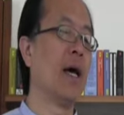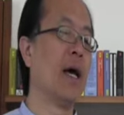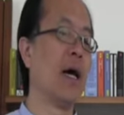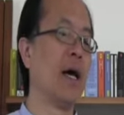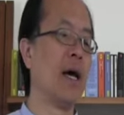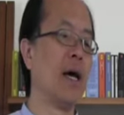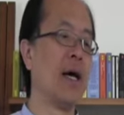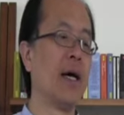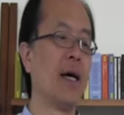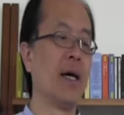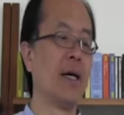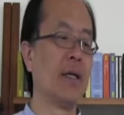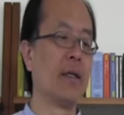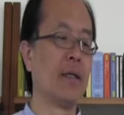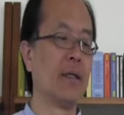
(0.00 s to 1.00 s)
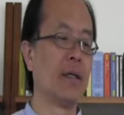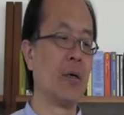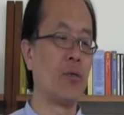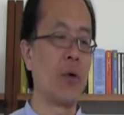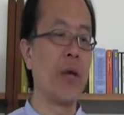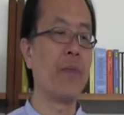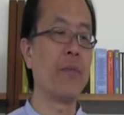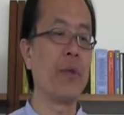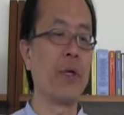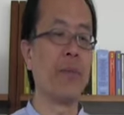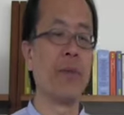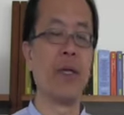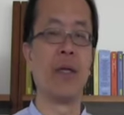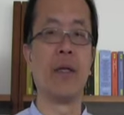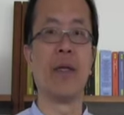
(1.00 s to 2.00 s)
the rent
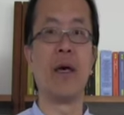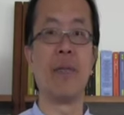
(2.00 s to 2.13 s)
premium.